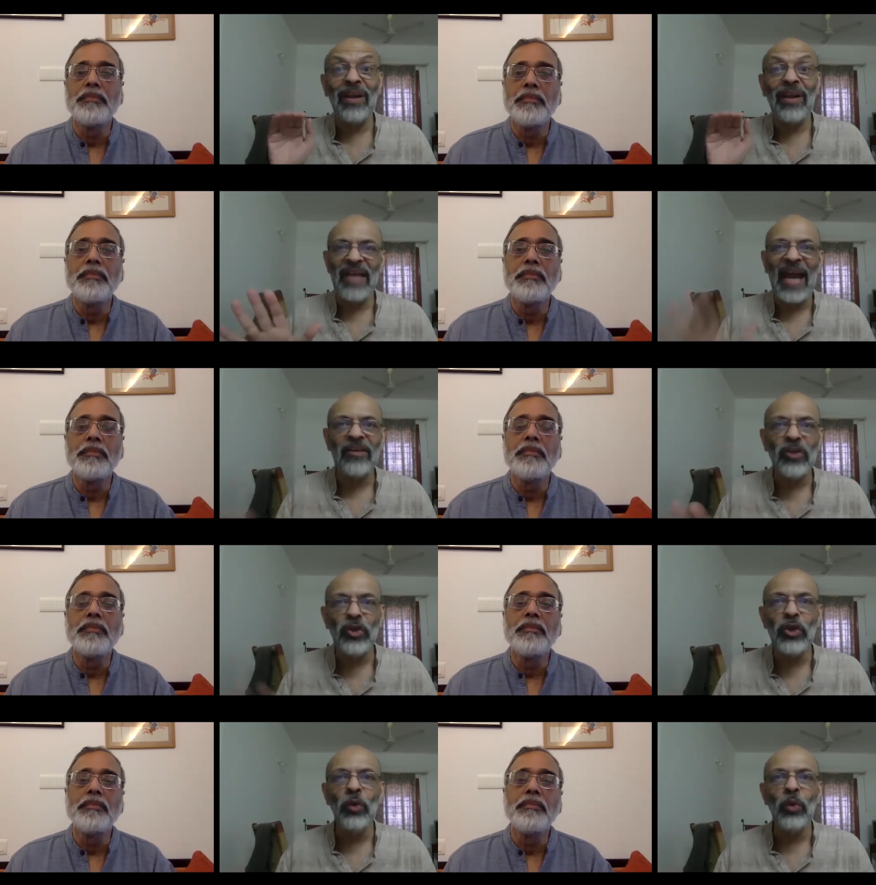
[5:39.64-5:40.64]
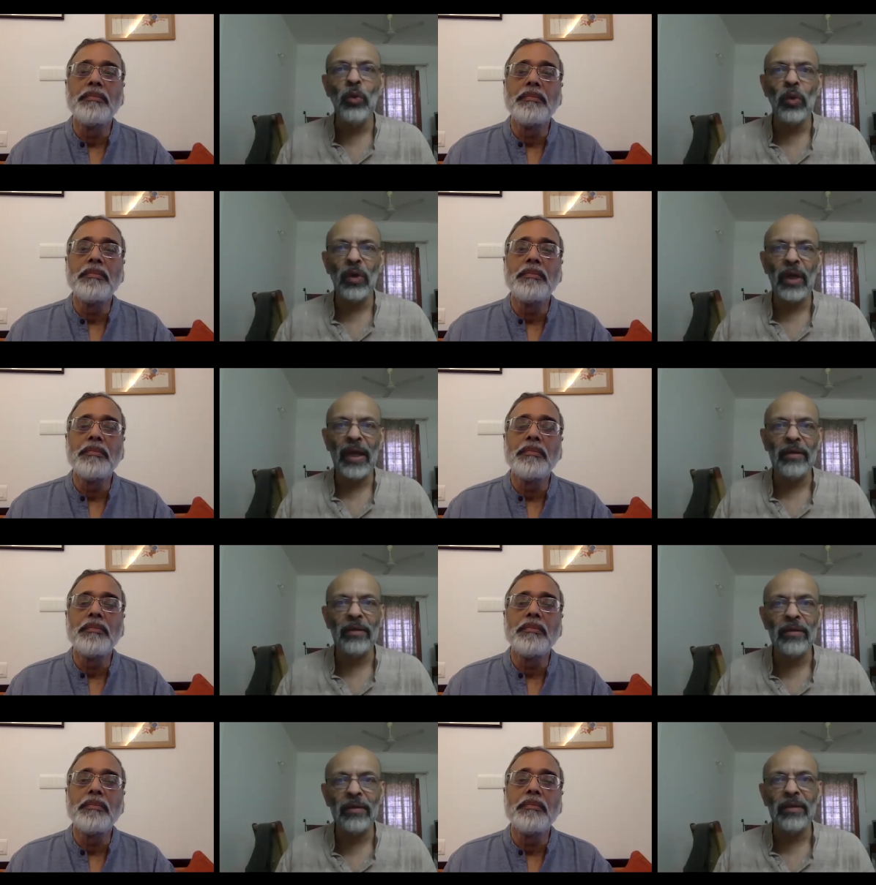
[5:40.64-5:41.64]
Speaker 1: that new
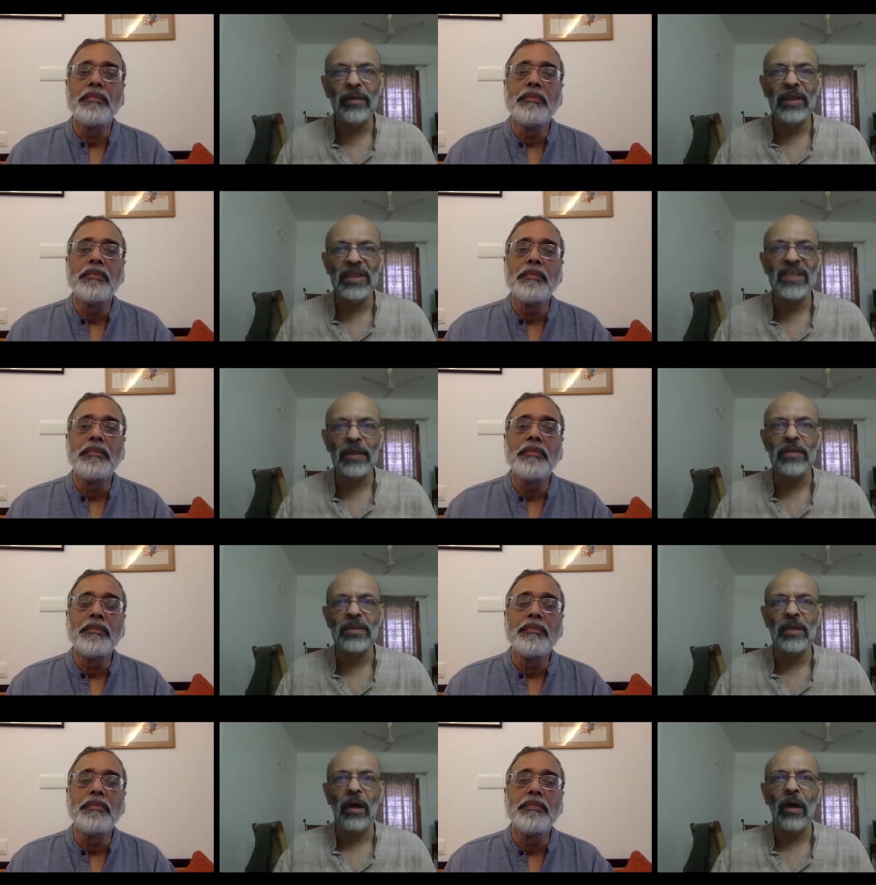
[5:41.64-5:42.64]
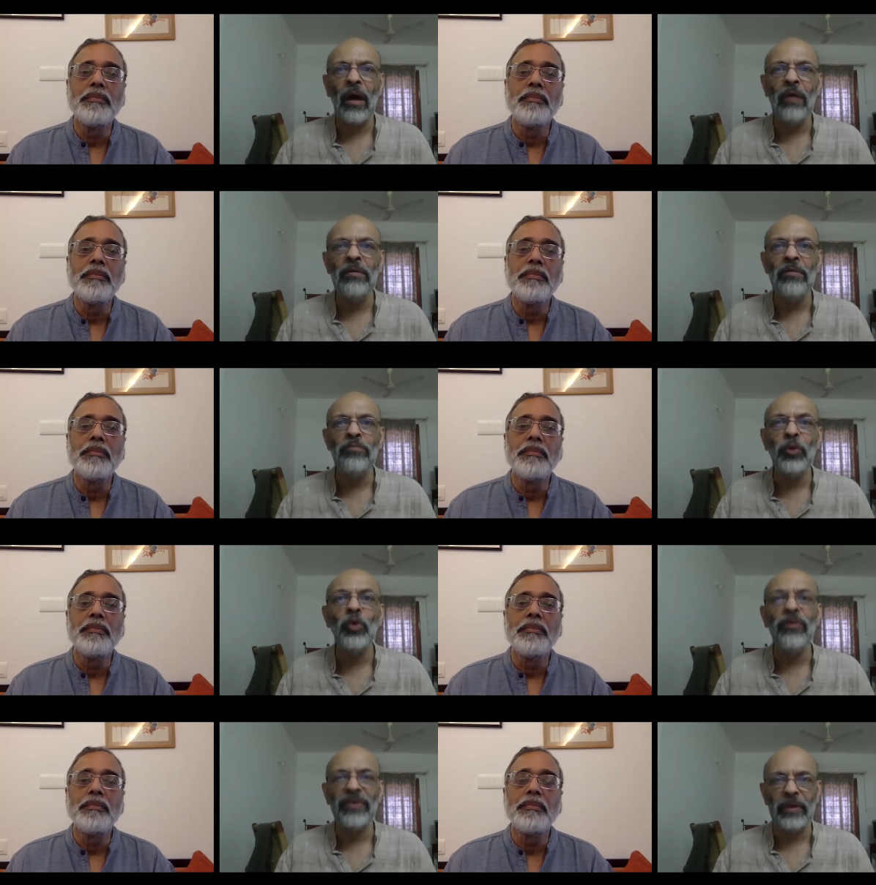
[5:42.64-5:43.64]
and, in a sense,
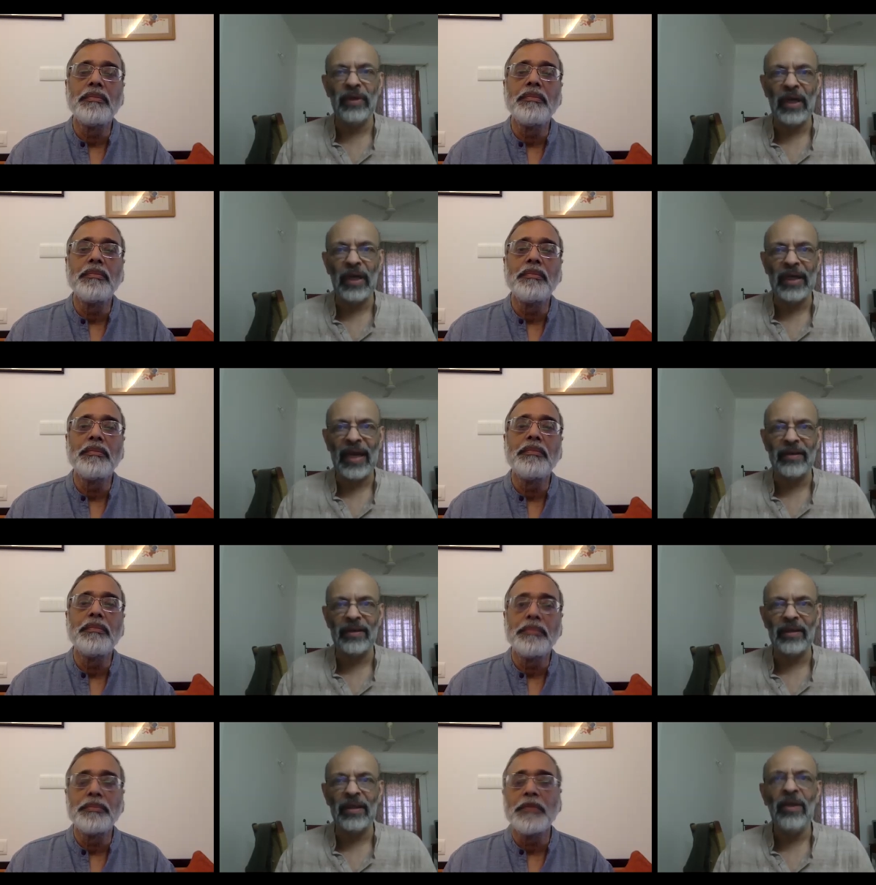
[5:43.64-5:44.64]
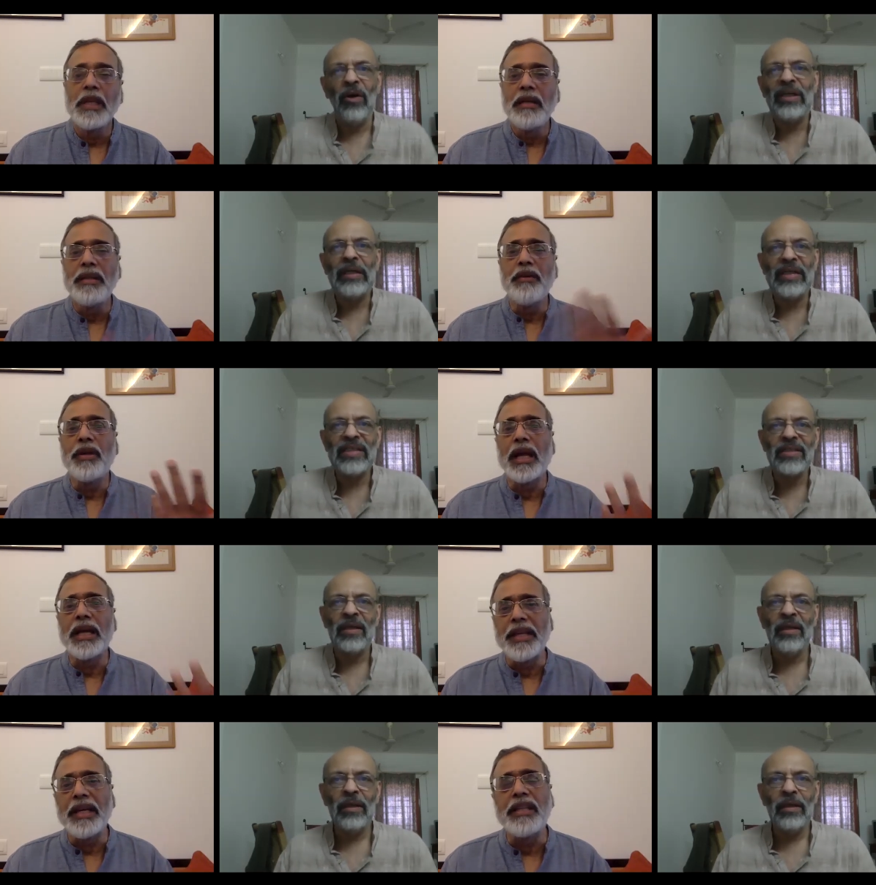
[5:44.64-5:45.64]
unproven uh, category or at least.
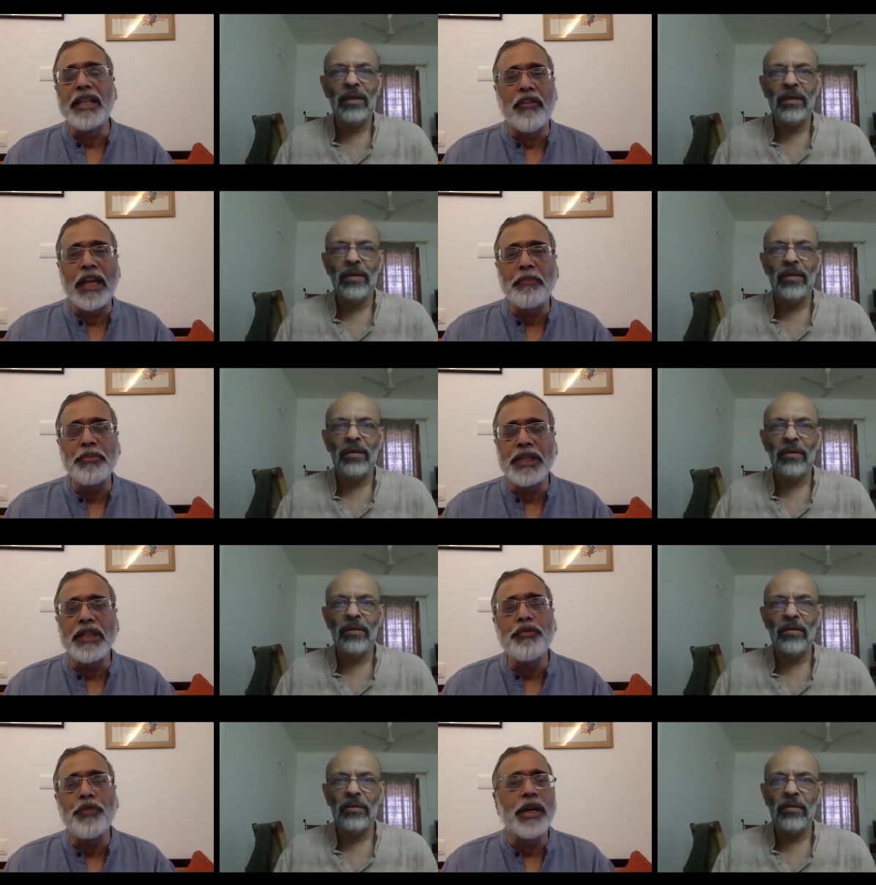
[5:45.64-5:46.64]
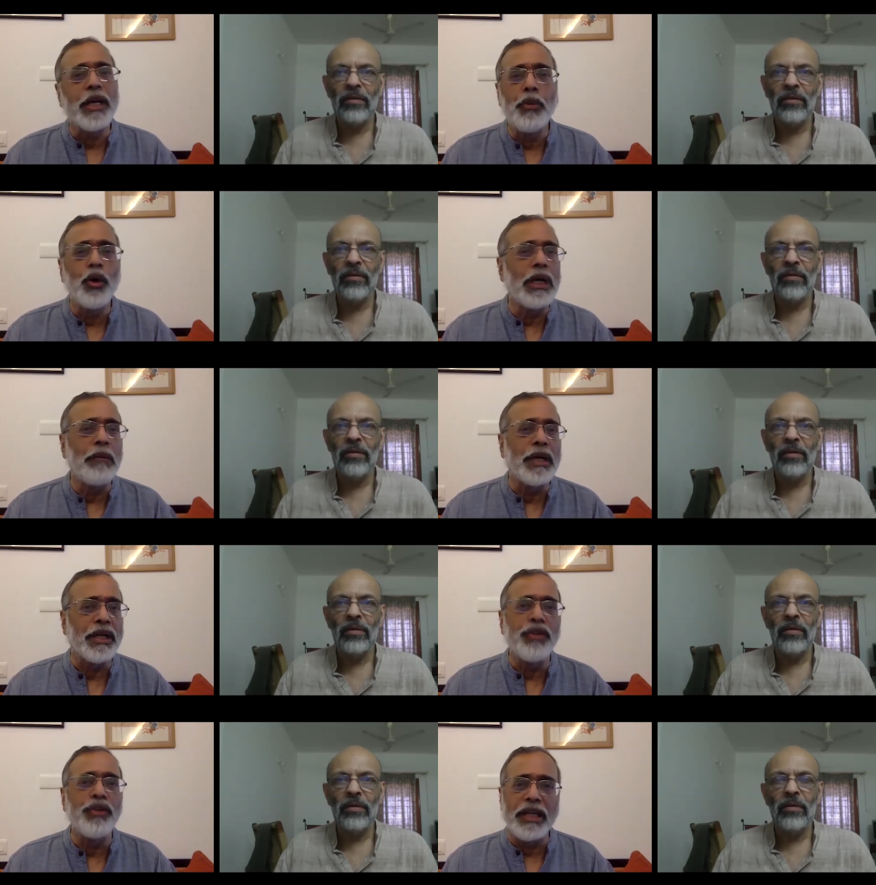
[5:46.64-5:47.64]
I
Speaker 2: think developed it for Ebola,
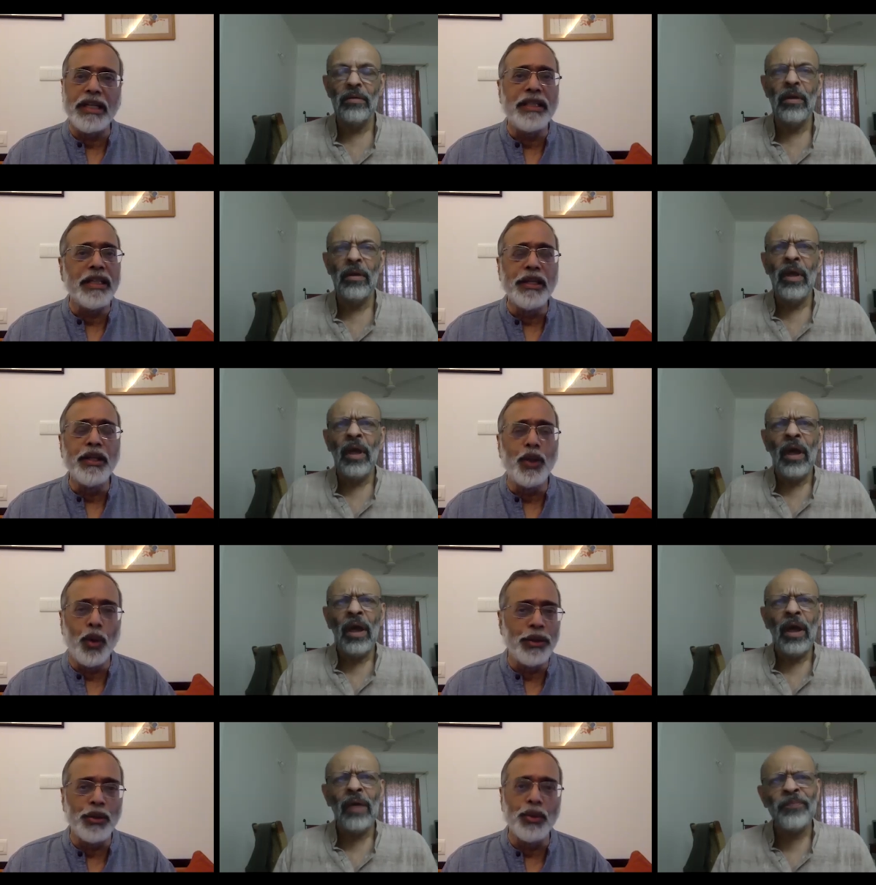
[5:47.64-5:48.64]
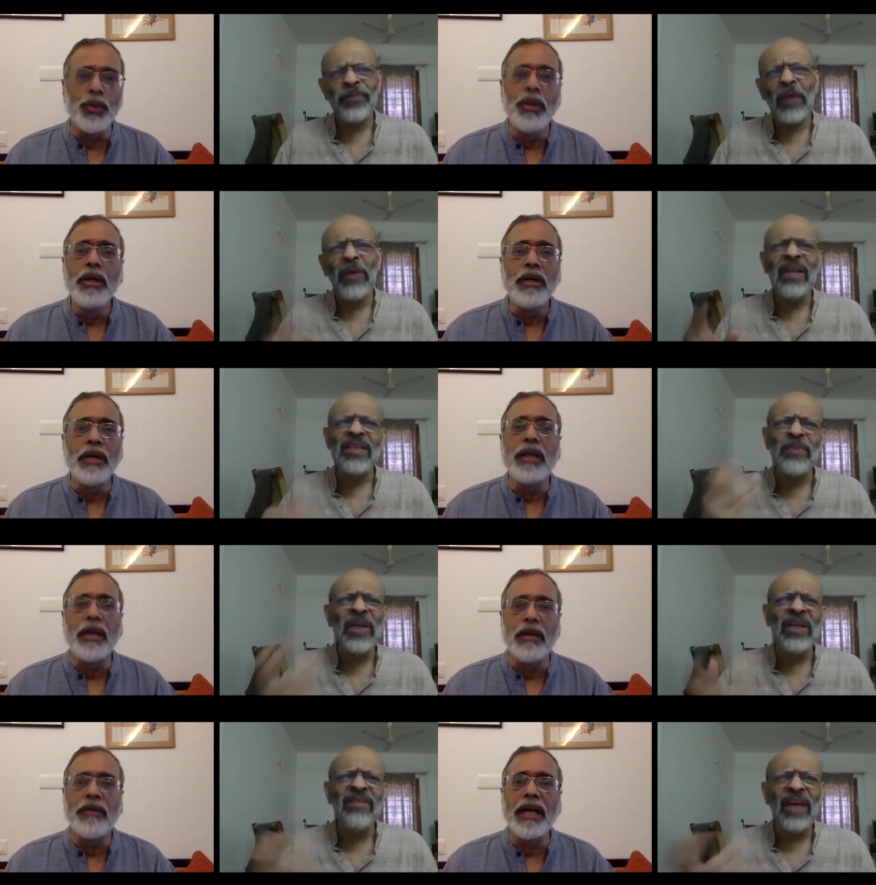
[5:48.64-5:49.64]
but it really didn't go. Um, well, it's
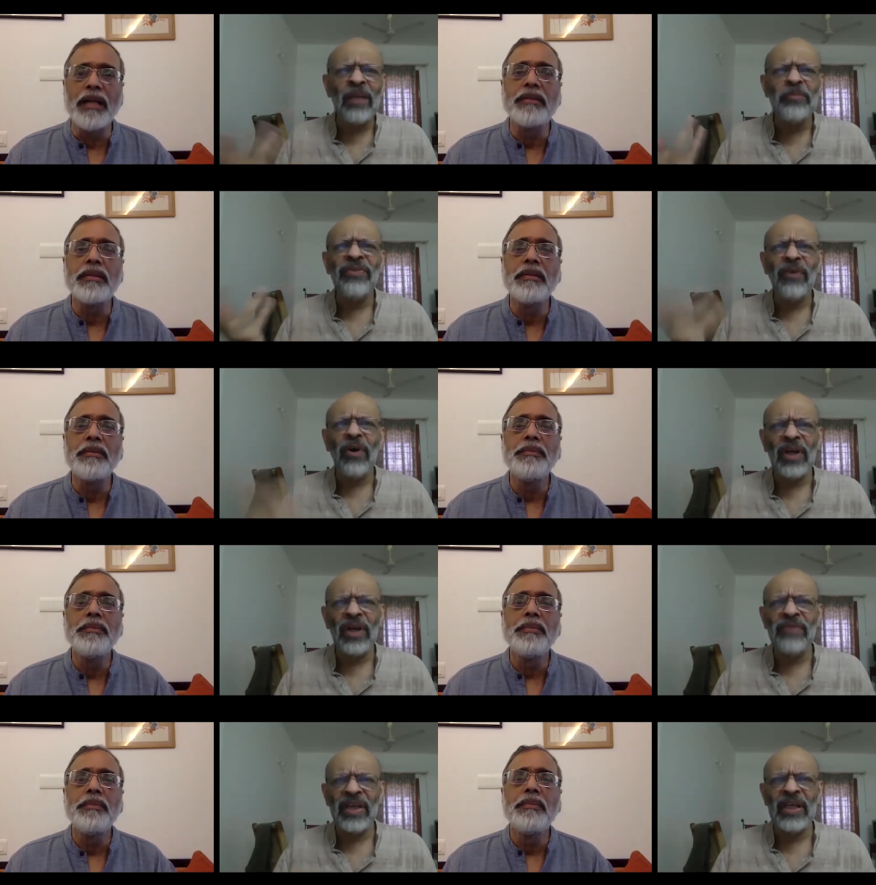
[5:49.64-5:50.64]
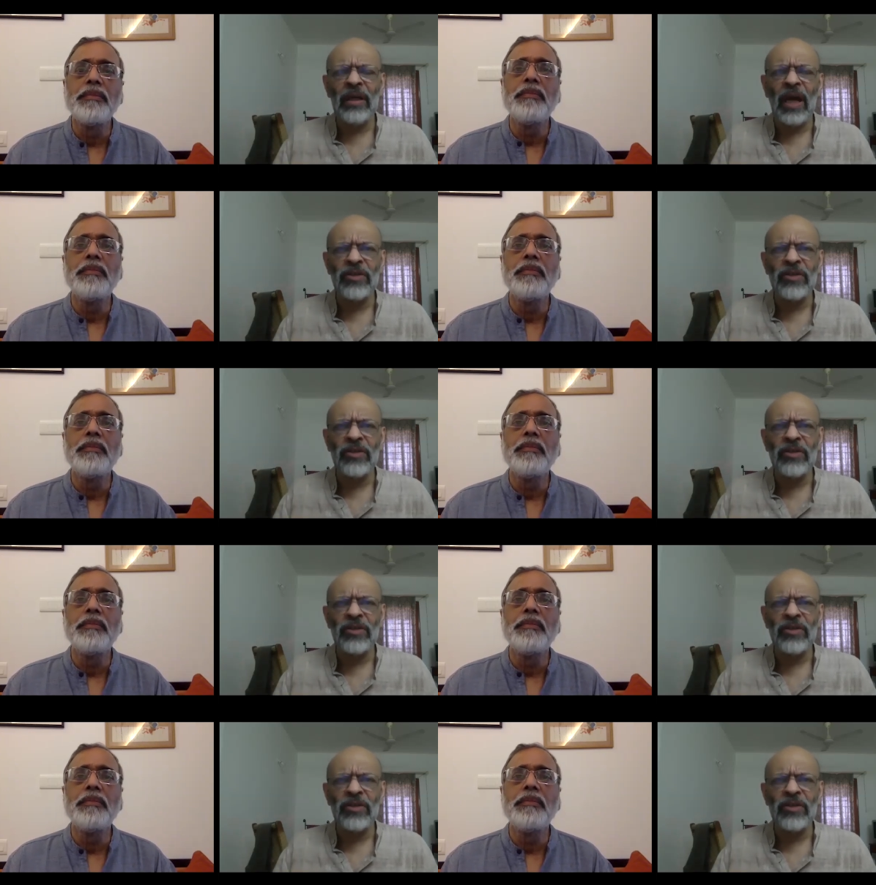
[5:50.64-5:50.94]
been developed
Speaker 1: for a very large